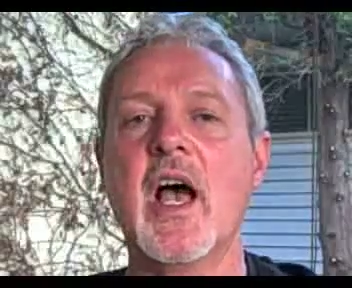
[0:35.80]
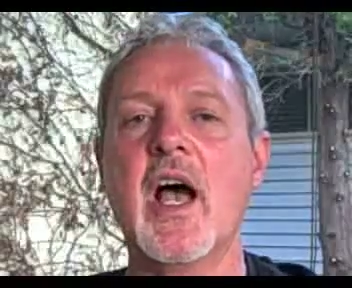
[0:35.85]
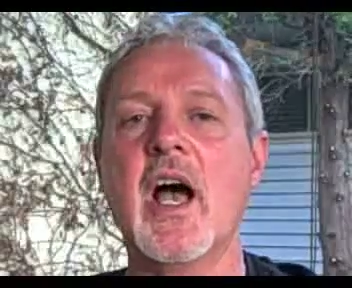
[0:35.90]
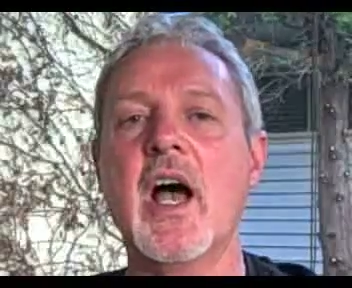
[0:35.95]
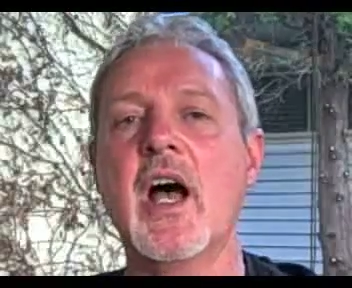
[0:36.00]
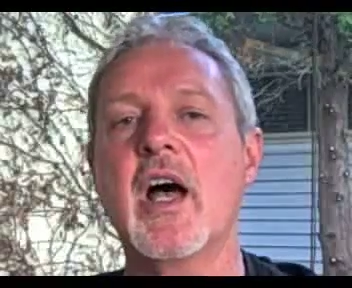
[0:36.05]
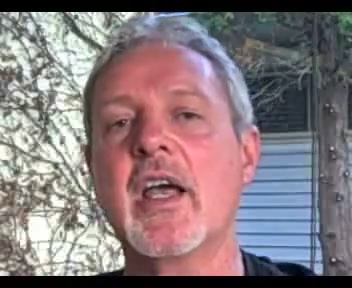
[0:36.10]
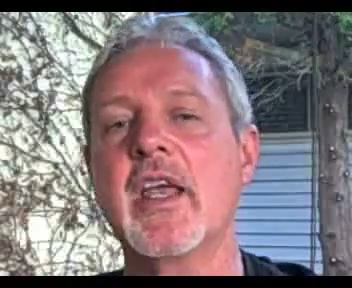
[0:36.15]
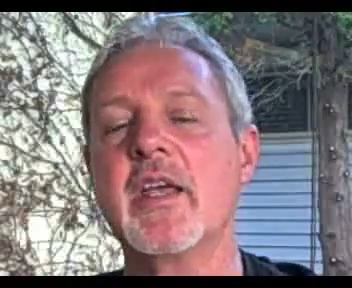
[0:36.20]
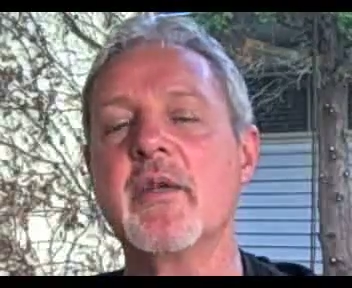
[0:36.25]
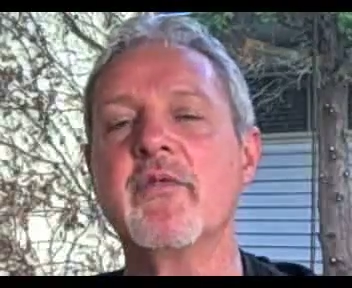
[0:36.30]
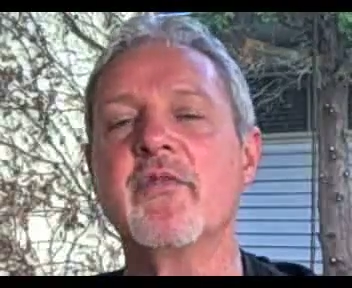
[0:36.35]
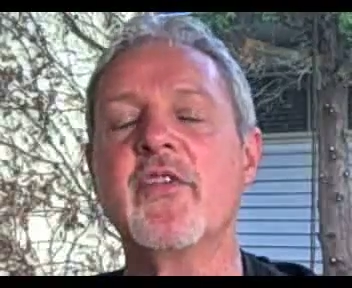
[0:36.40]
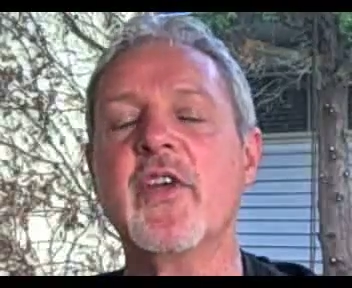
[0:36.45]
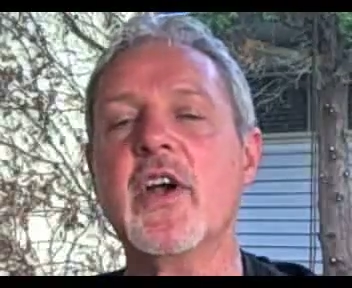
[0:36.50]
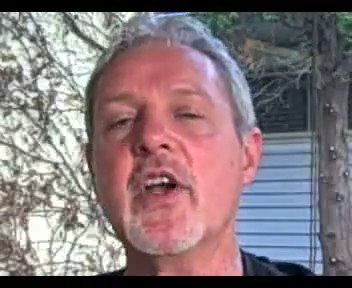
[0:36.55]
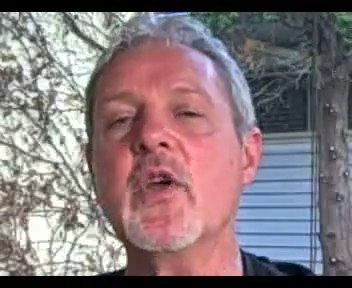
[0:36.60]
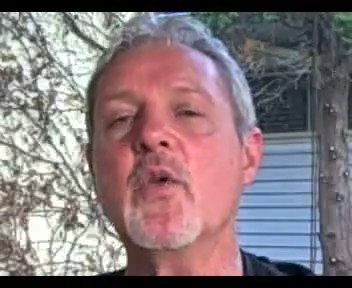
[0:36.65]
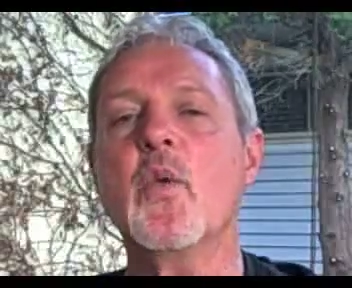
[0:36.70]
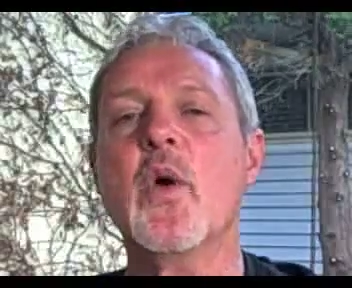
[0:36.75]
uh, it
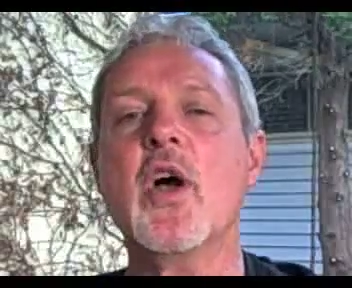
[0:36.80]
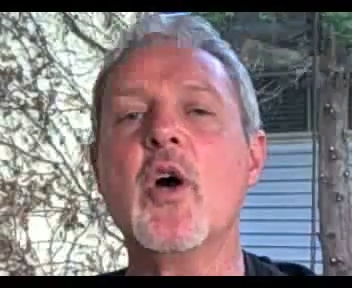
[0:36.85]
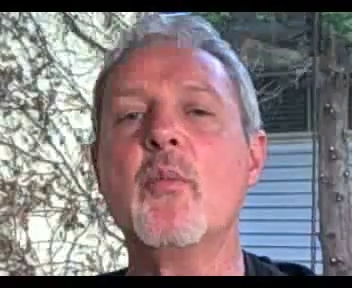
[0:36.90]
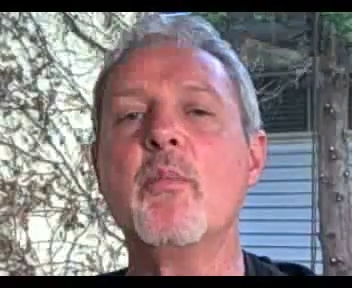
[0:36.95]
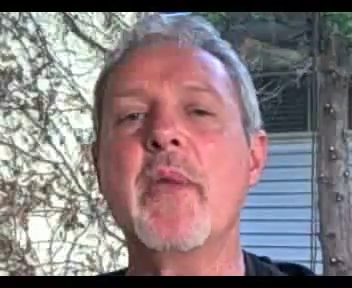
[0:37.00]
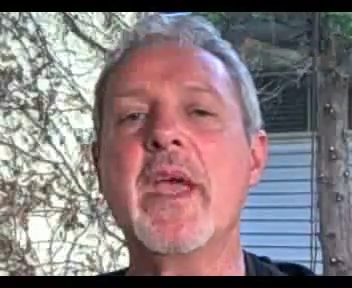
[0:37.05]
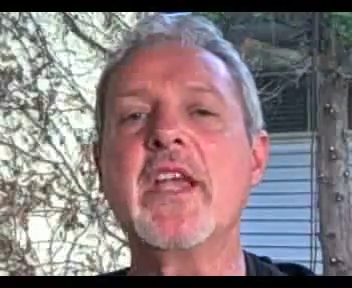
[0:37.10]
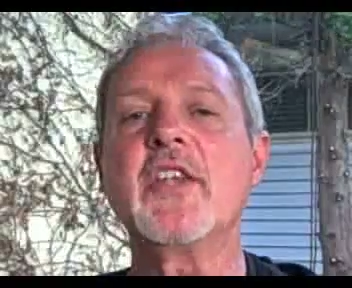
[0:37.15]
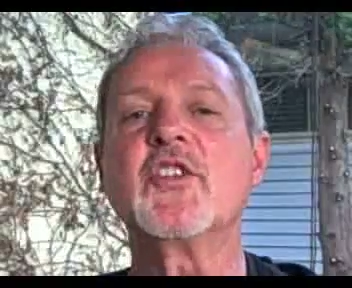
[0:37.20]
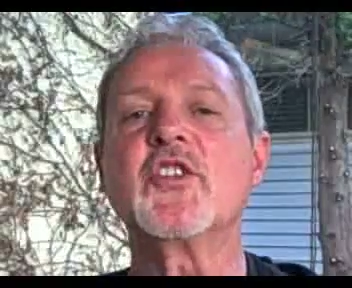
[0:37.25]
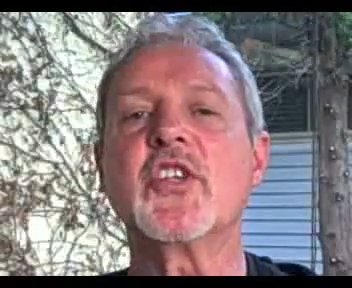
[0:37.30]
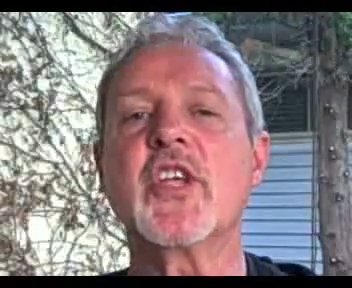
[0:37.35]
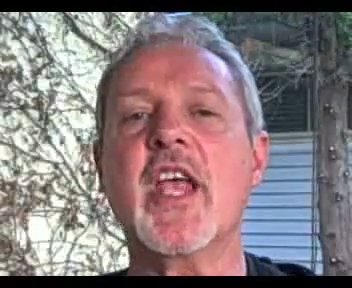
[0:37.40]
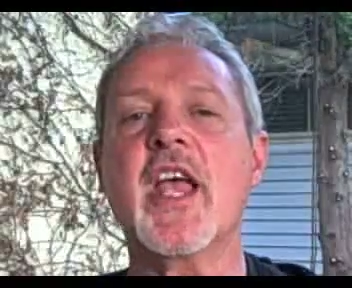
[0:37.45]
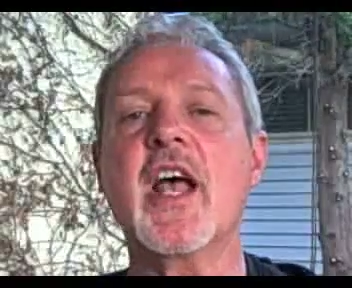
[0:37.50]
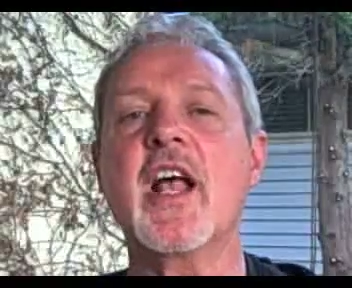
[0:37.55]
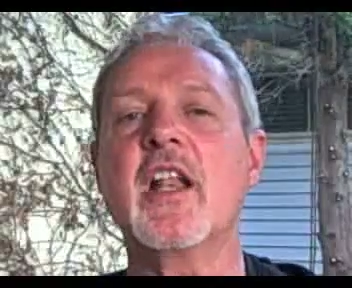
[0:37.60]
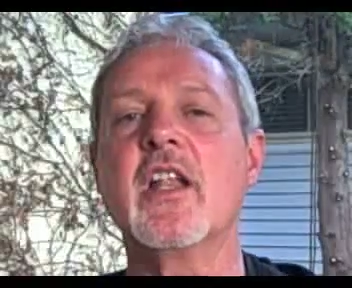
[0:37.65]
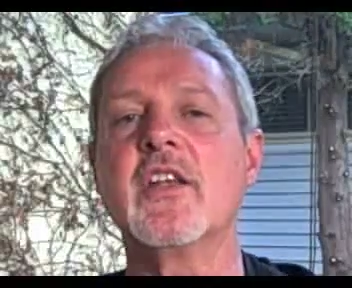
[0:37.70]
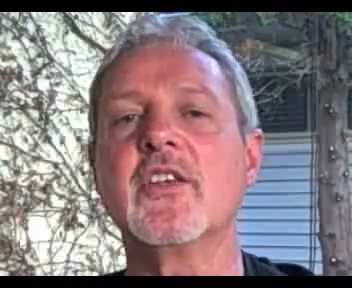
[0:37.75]
very well may
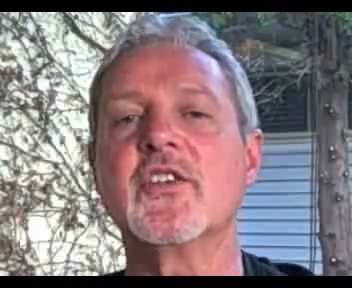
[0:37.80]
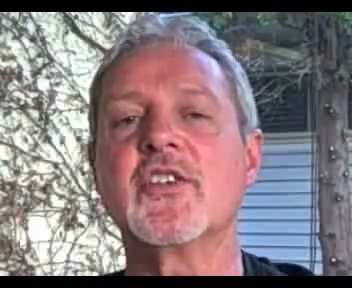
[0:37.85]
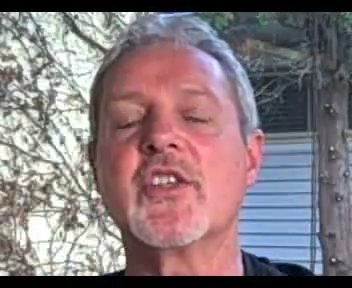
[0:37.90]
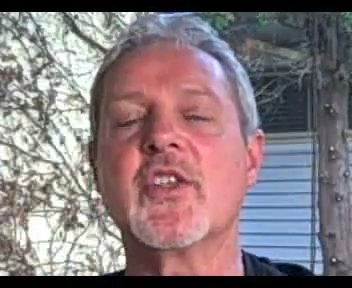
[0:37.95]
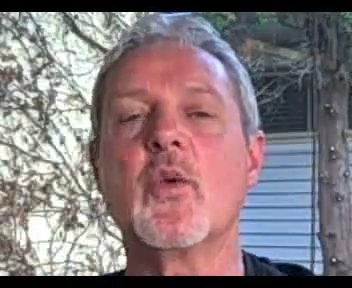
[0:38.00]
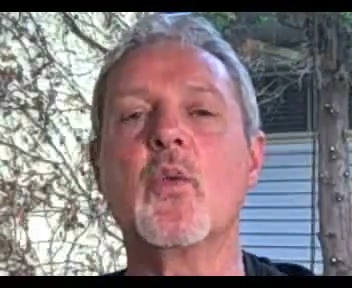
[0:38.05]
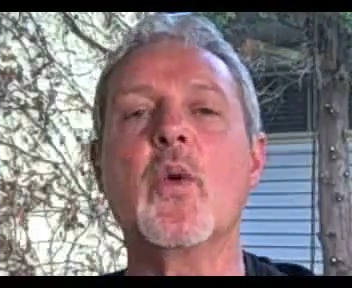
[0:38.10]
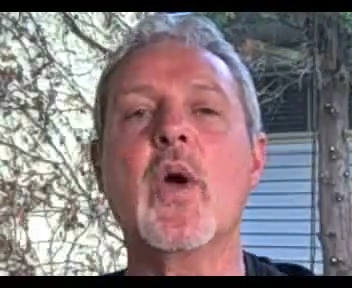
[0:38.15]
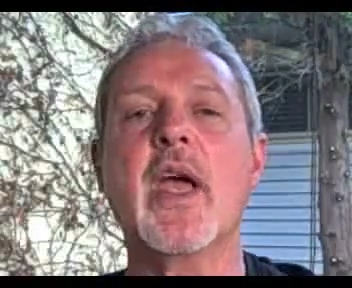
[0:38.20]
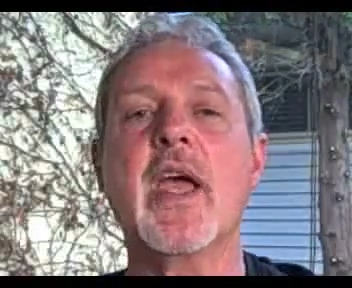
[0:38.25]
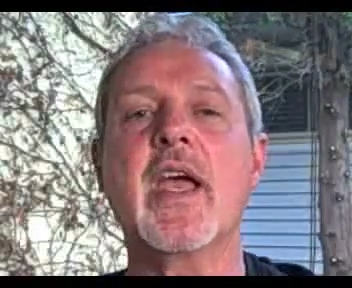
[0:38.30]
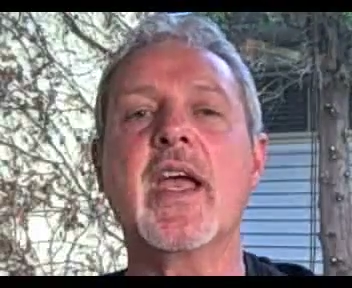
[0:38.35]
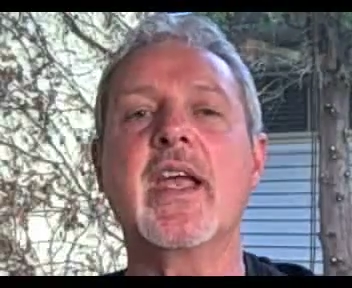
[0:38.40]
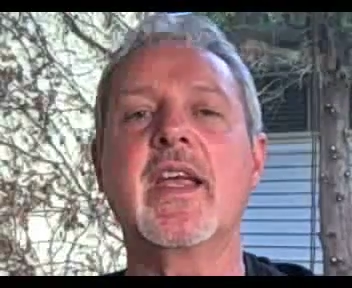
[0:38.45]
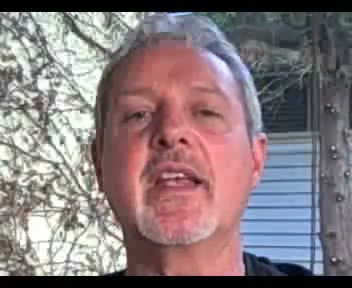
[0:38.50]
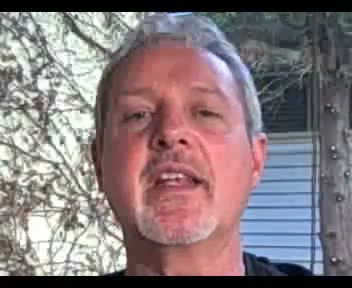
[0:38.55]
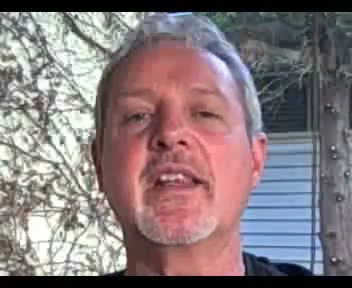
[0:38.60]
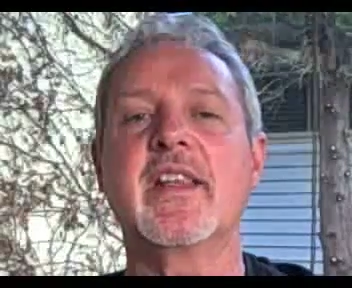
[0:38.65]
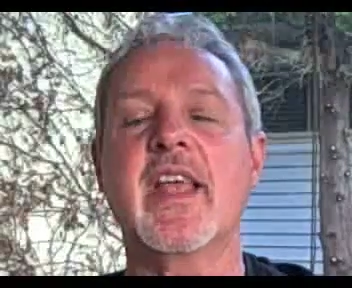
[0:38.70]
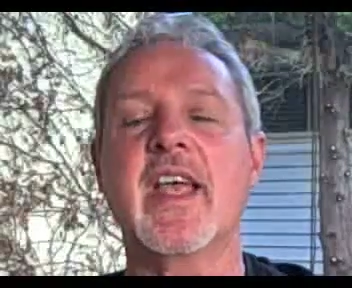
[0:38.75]
challenge the way